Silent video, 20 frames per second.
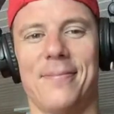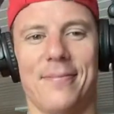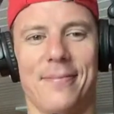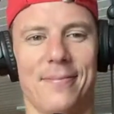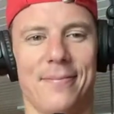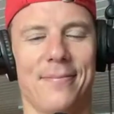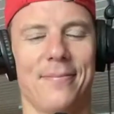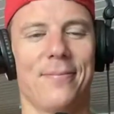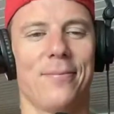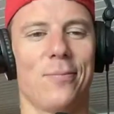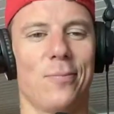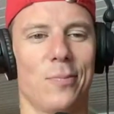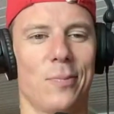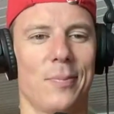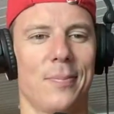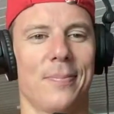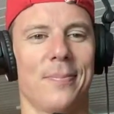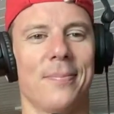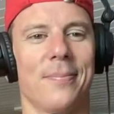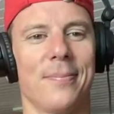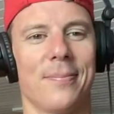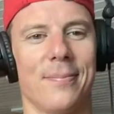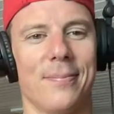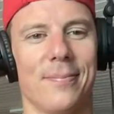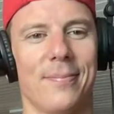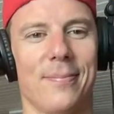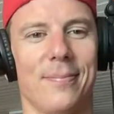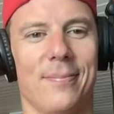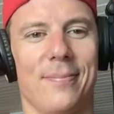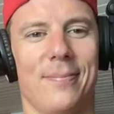
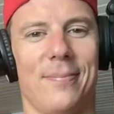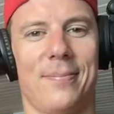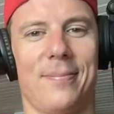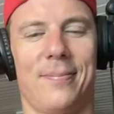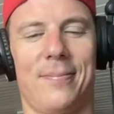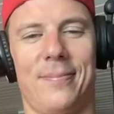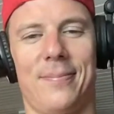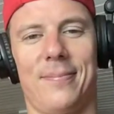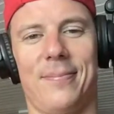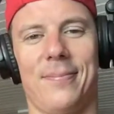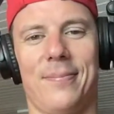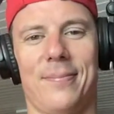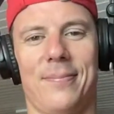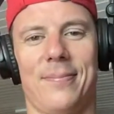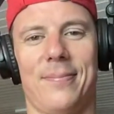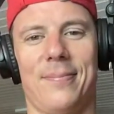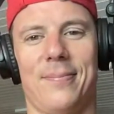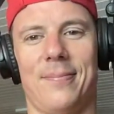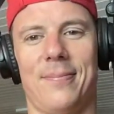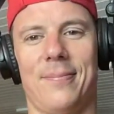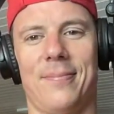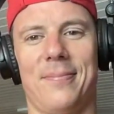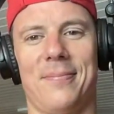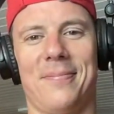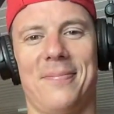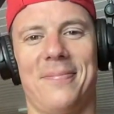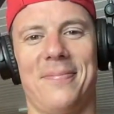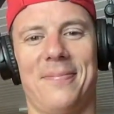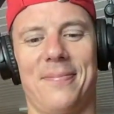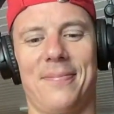
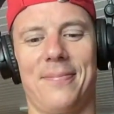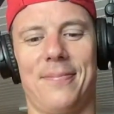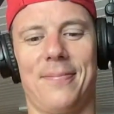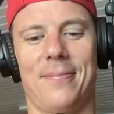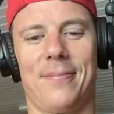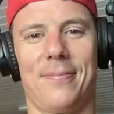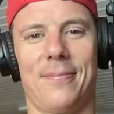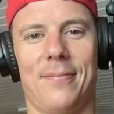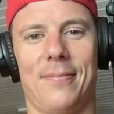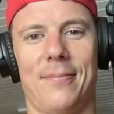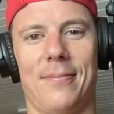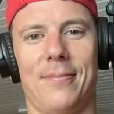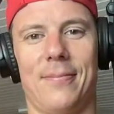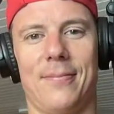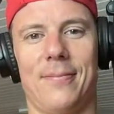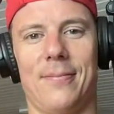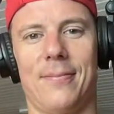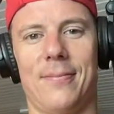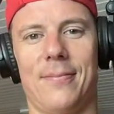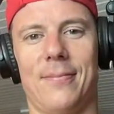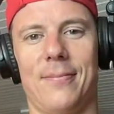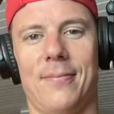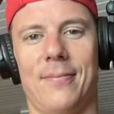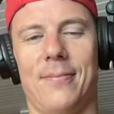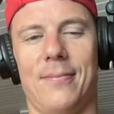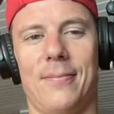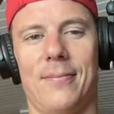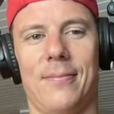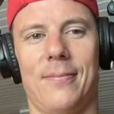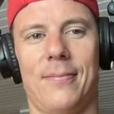
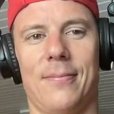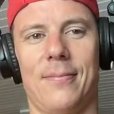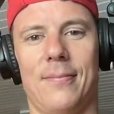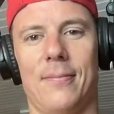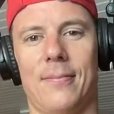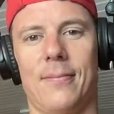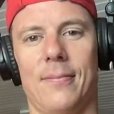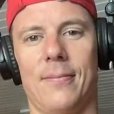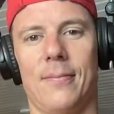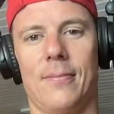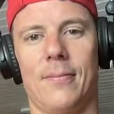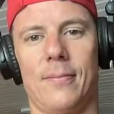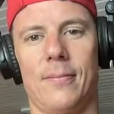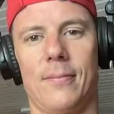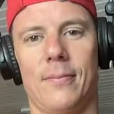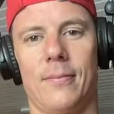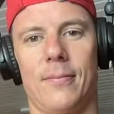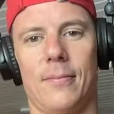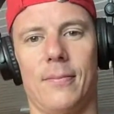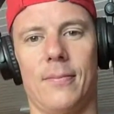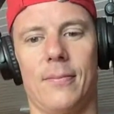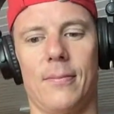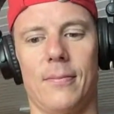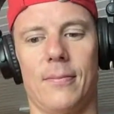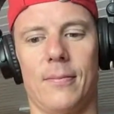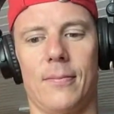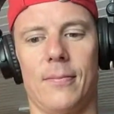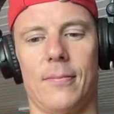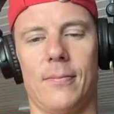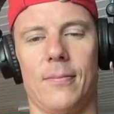
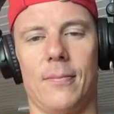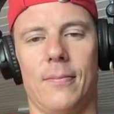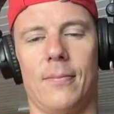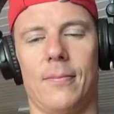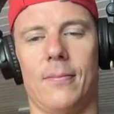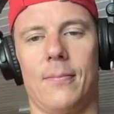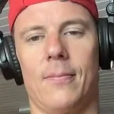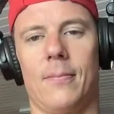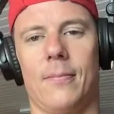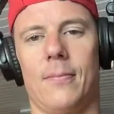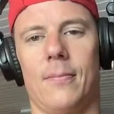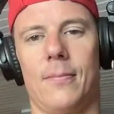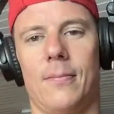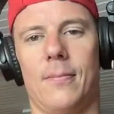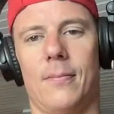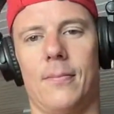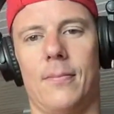The person shown says nothing.